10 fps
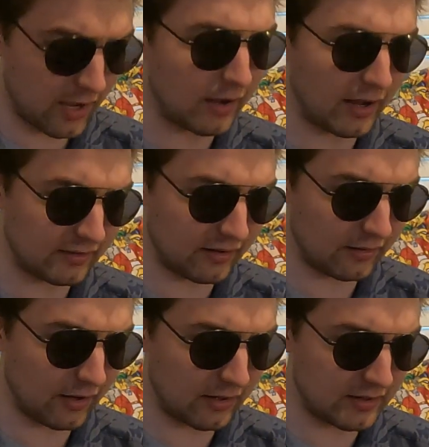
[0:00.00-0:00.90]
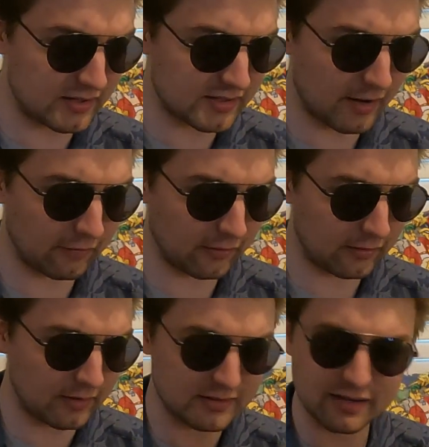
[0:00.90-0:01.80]
Yeah,
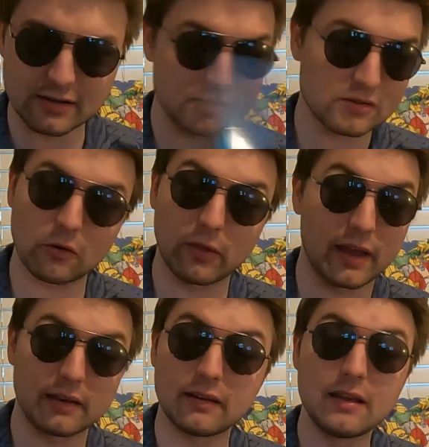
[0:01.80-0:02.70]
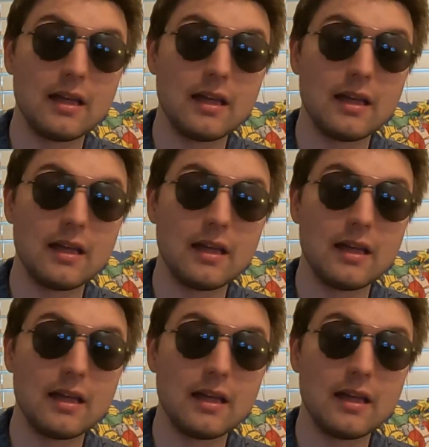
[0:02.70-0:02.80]
1997, it says. So that,